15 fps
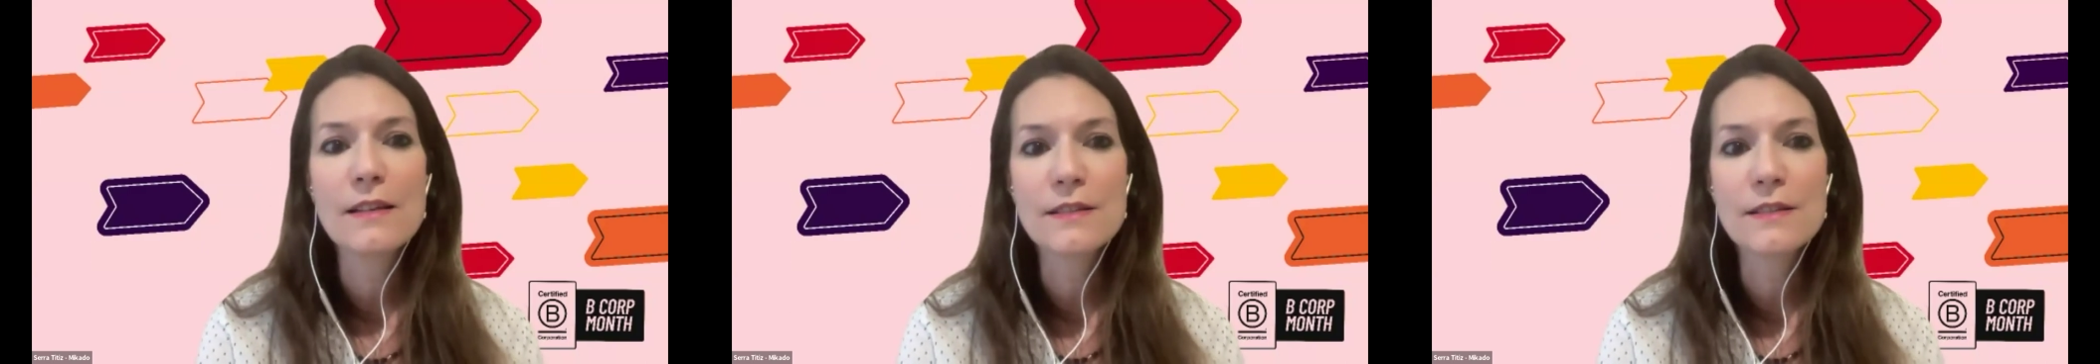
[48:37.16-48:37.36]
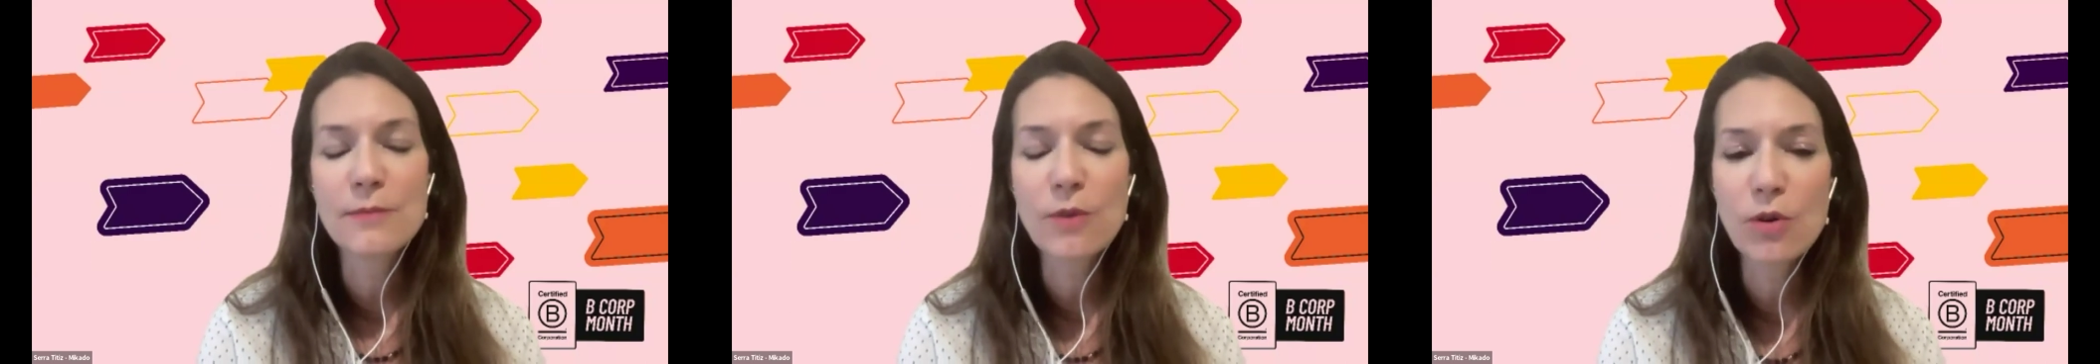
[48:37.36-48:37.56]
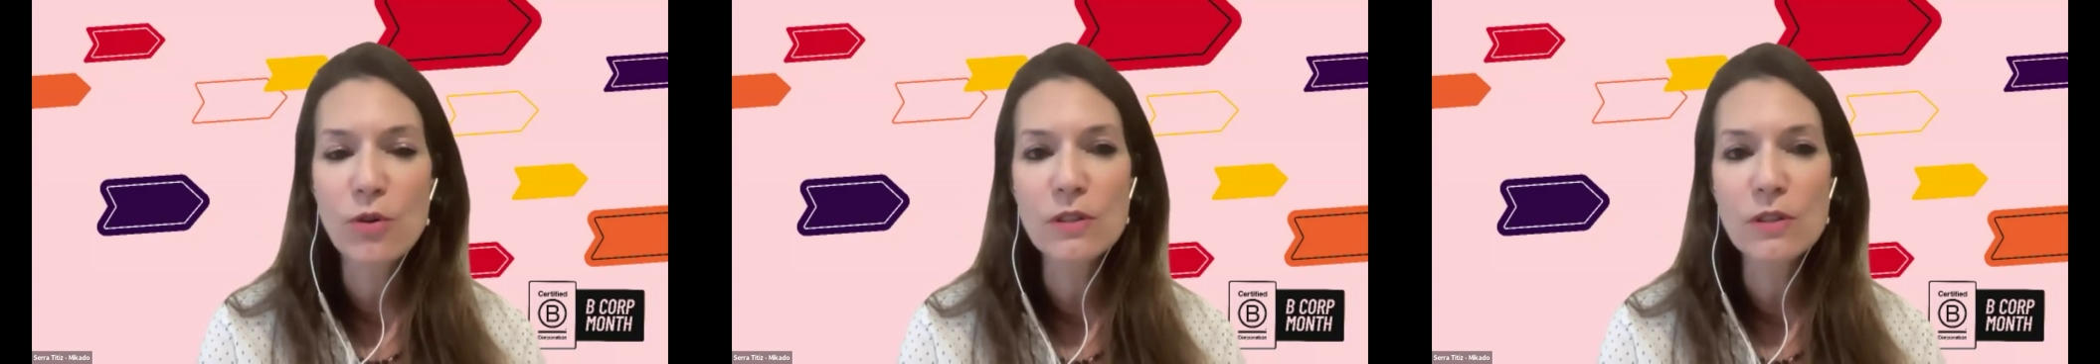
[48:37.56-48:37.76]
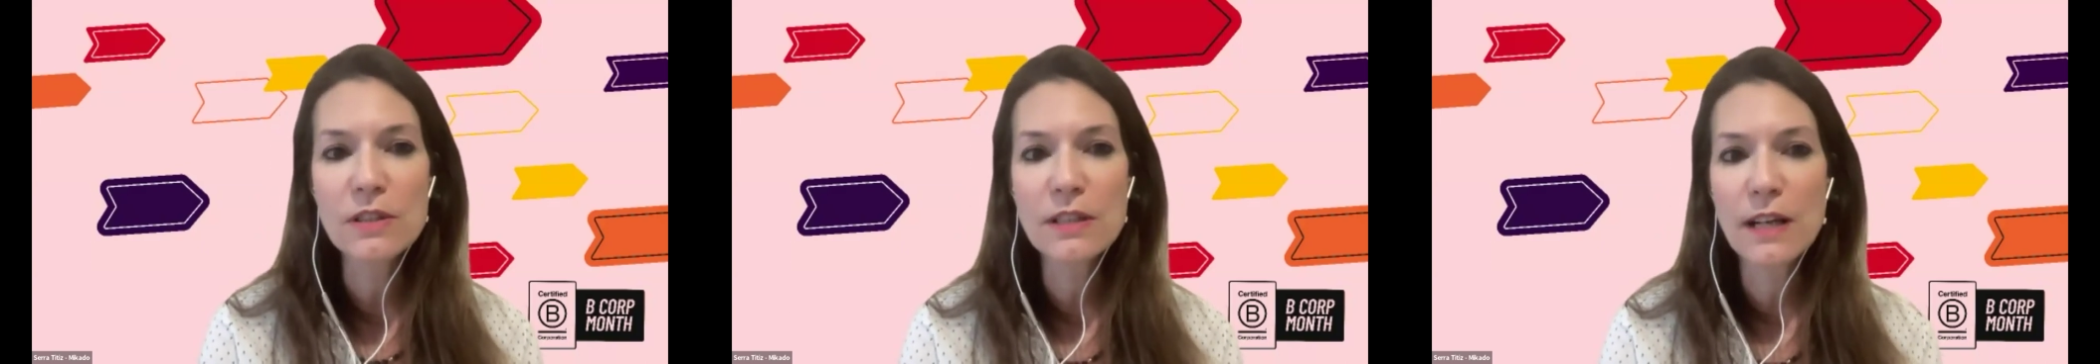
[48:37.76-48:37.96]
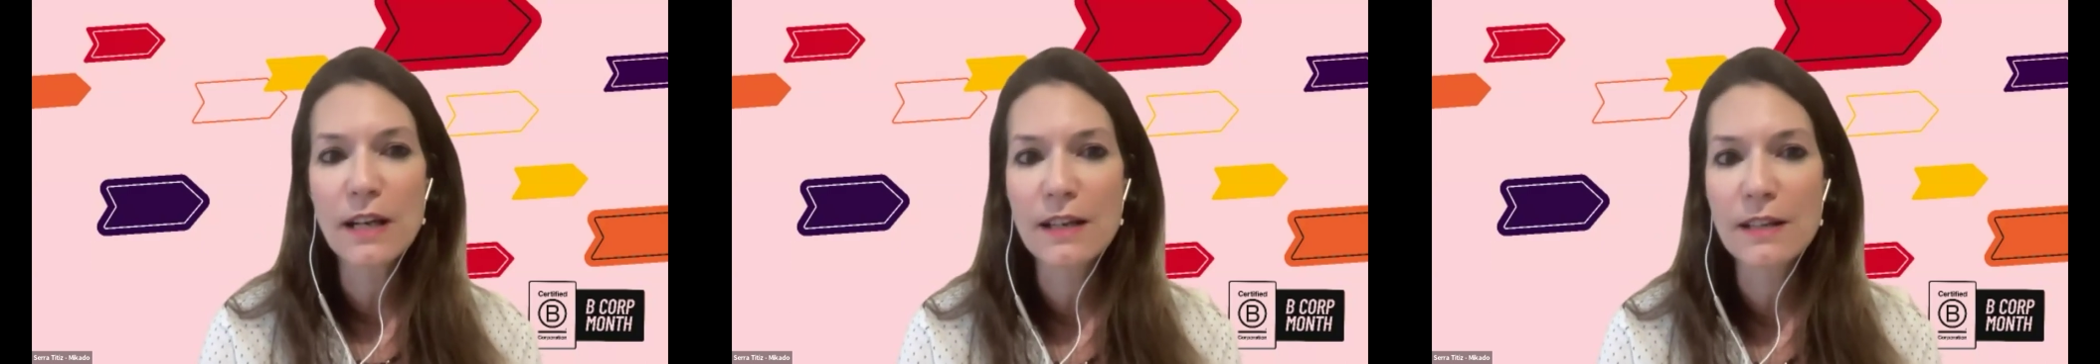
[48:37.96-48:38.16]

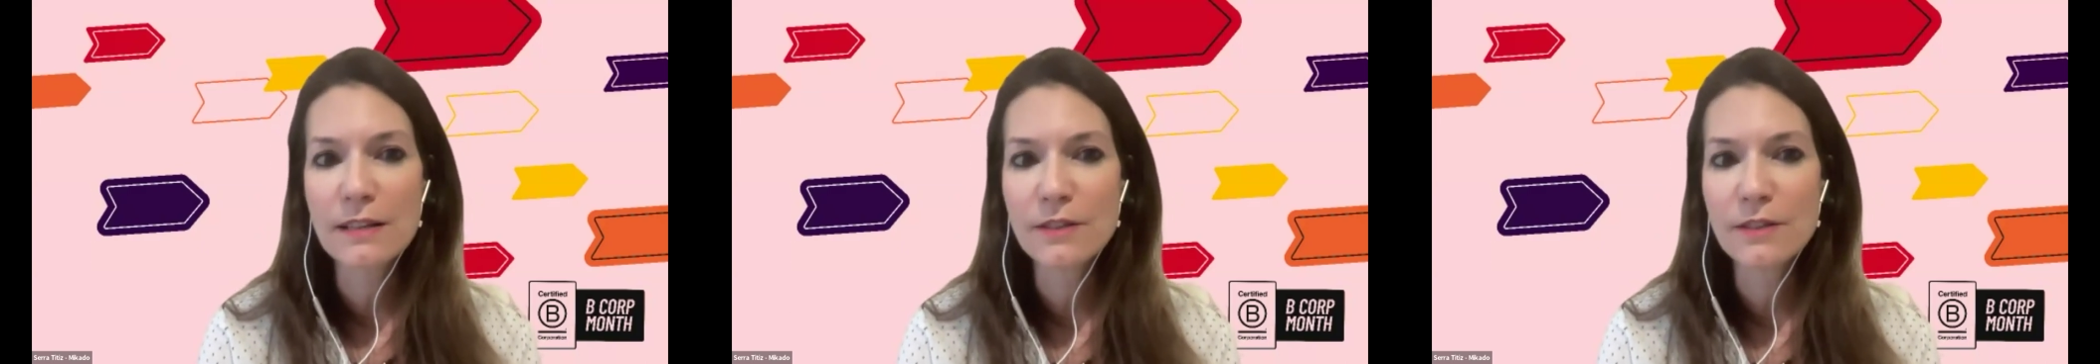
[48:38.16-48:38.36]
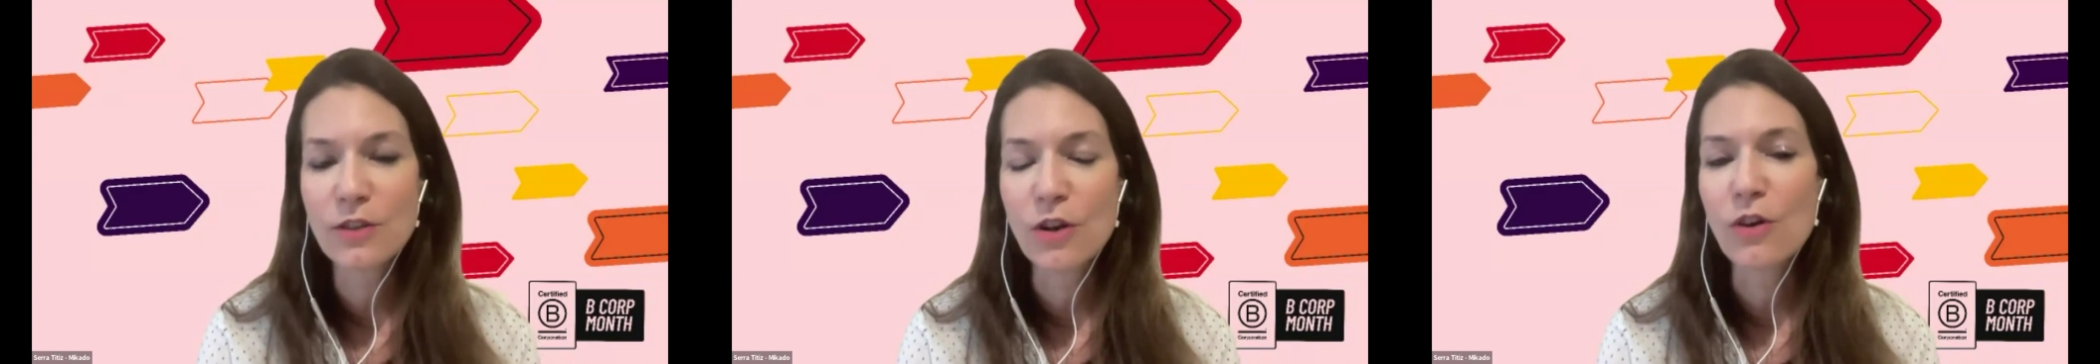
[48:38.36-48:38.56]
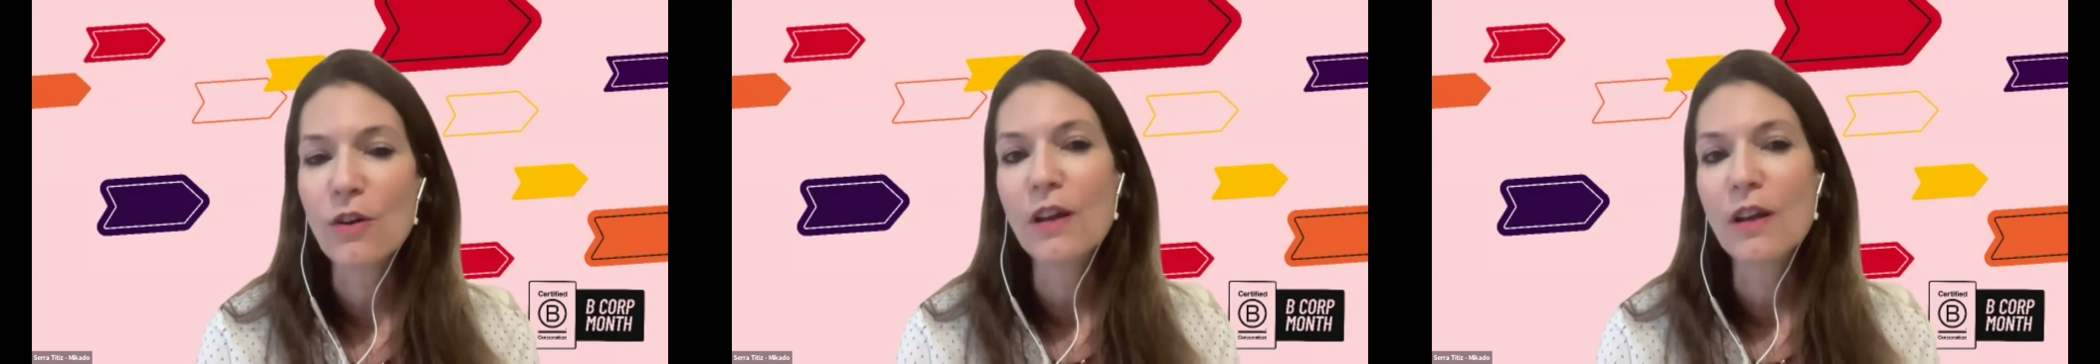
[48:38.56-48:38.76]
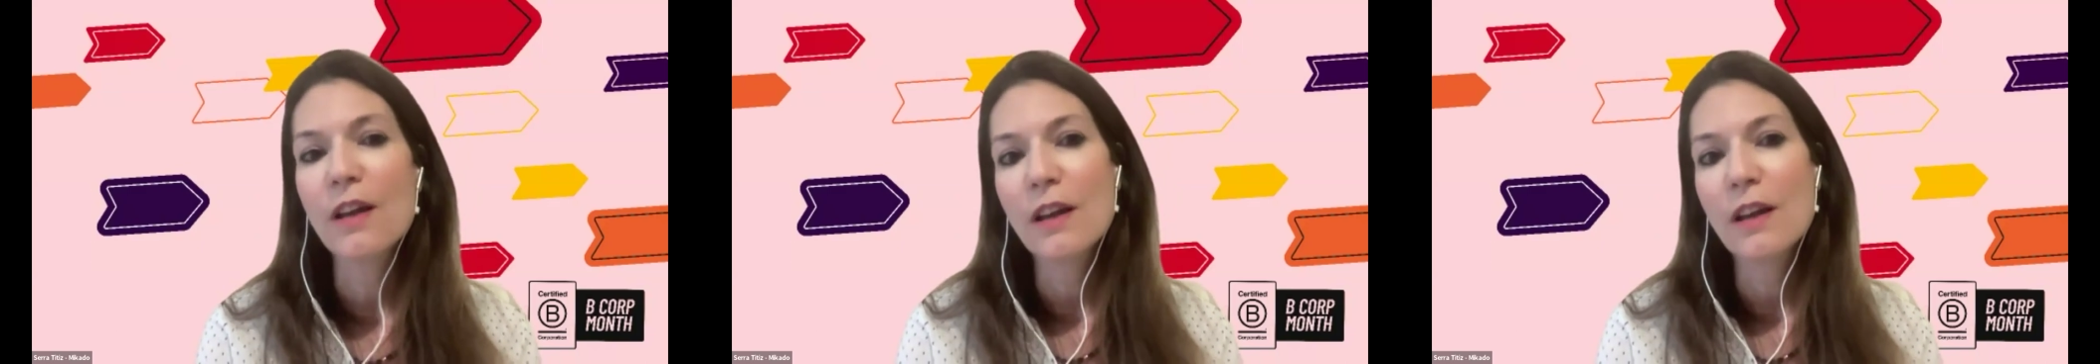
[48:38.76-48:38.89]
smaller and, you know,